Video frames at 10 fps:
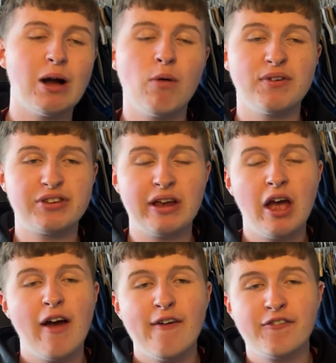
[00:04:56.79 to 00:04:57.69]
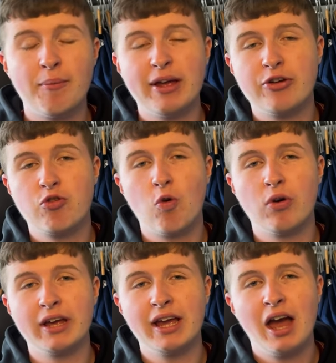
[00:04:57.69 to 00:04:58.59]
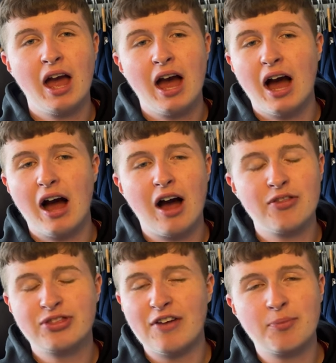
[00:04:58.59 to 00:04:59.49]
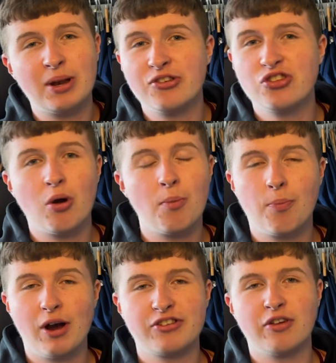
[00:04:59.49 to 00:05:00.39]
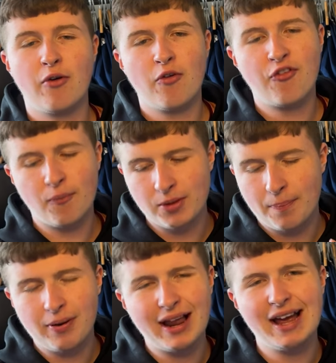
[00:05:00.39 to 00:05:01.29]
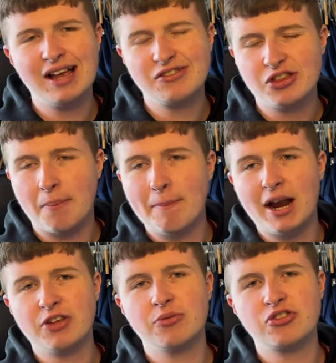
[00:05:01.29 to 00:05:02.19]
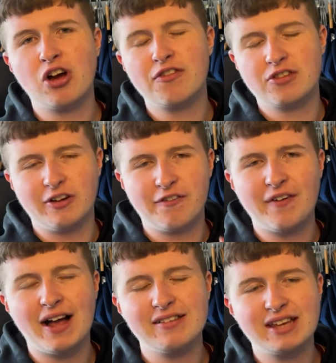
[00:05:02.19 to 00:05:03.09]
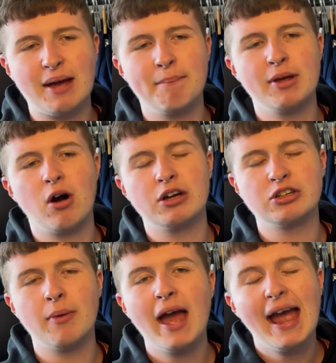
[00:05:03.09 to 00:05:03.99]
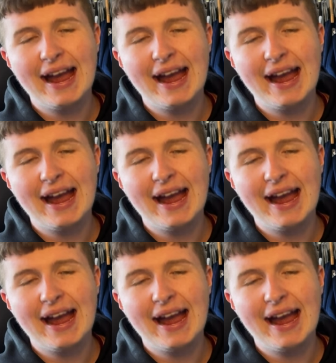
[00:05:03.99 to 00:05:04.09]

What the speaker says: Now, obviously, for me, Crawley they've been so impressive, from the players to the management staff to the fans getting behind them.